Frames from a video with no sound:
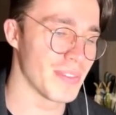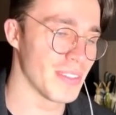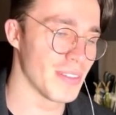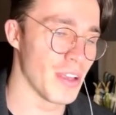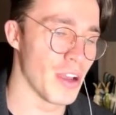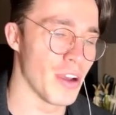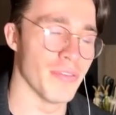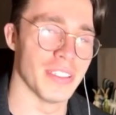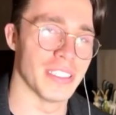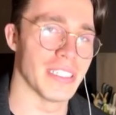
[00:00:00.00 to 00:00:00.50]

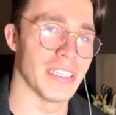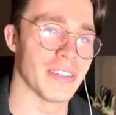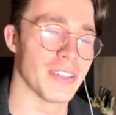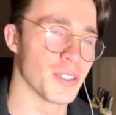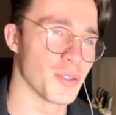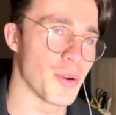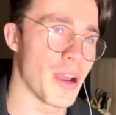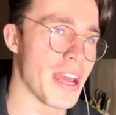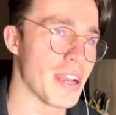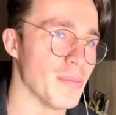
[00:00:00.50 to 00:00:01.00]
obviously, because
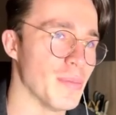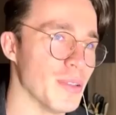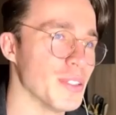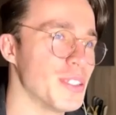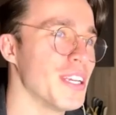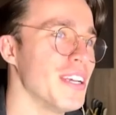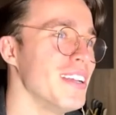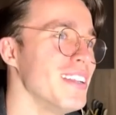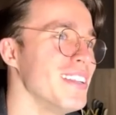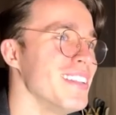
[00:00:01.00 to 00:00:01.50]
we're animals.
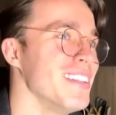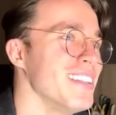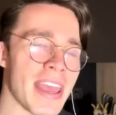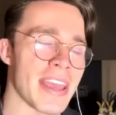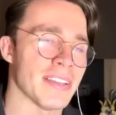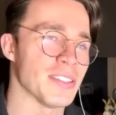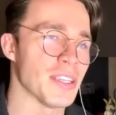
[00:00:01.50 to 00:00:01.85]
And